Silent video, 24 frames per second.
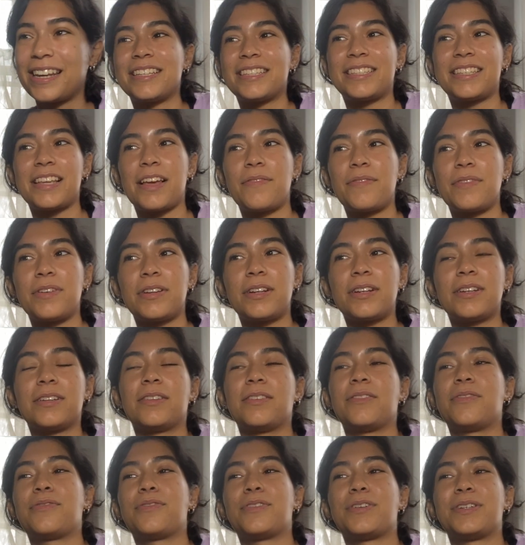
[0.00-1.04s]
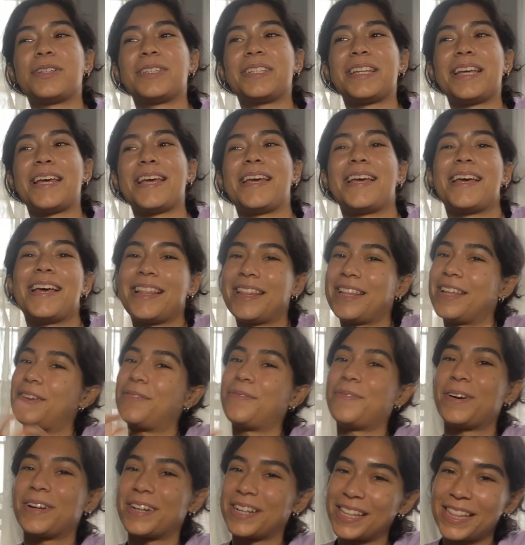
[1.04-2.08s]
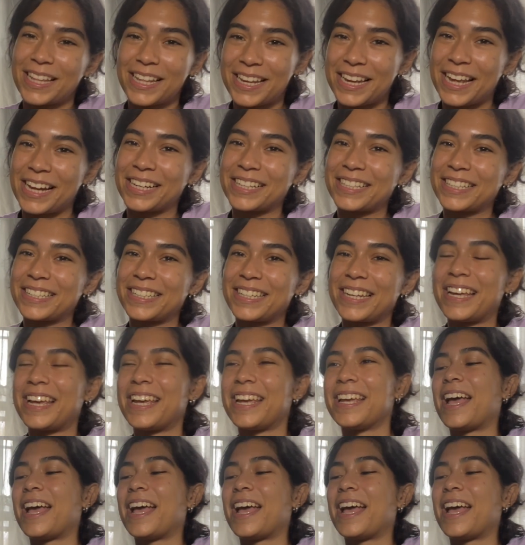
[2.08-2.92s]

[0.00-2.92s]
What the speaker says: 7 in the first day and then 1 in the next day.